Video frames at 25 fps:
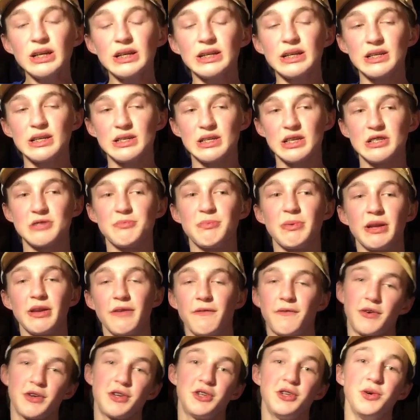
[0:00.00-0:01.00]
gets
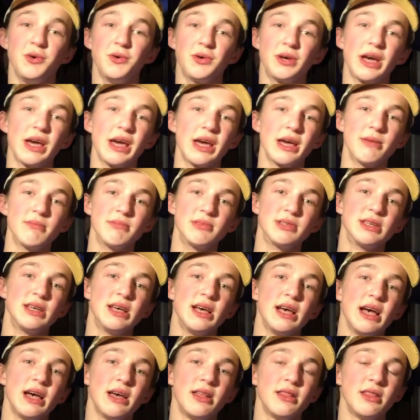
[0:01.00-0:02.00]
suspended for 2 games,
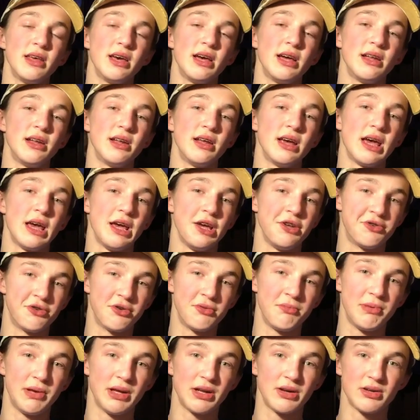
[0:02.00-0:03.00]
and then
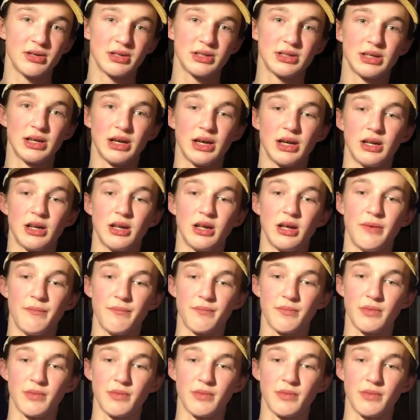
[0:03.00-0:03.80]
Adrian Peterson